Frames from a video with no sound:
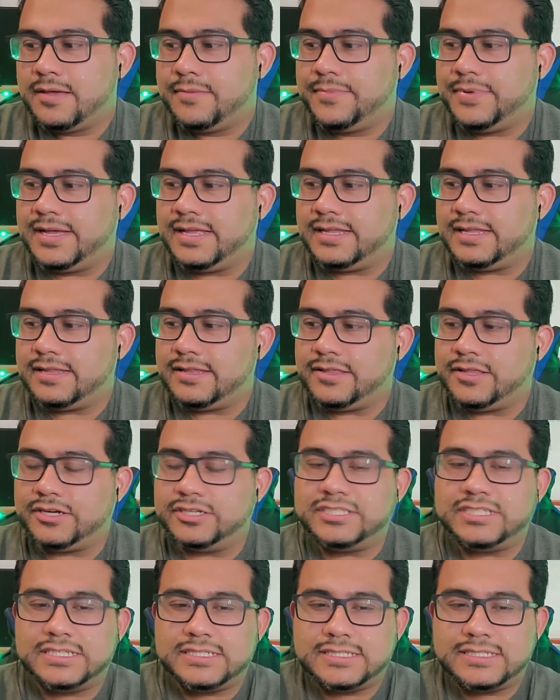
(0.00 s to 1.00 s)
but
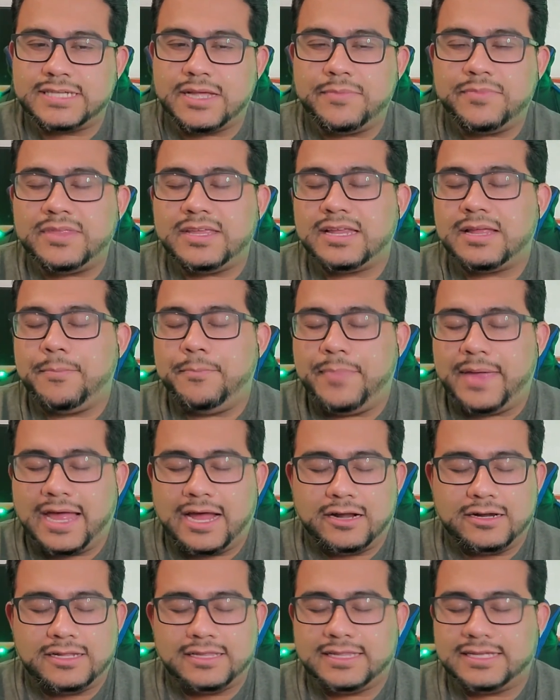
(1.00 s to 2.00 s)
there's just something
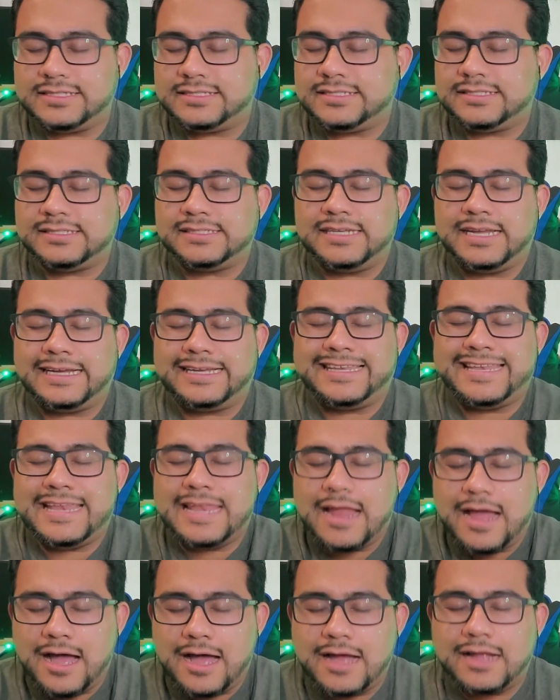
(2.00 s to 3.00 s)
about it that's just like
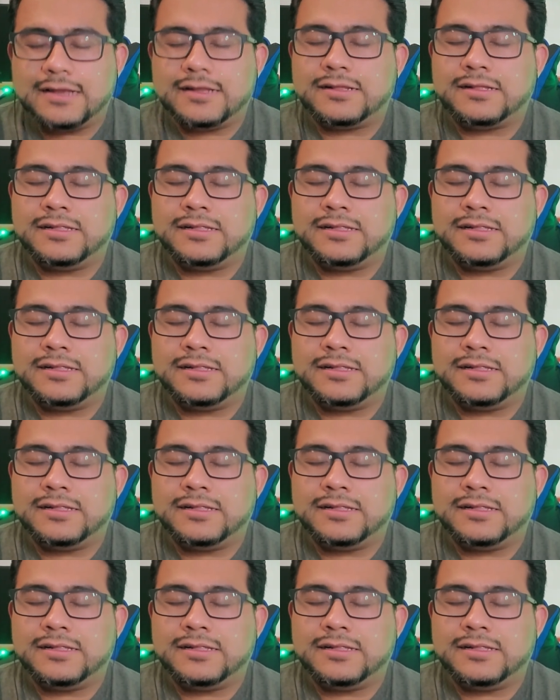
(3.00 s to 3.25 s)
not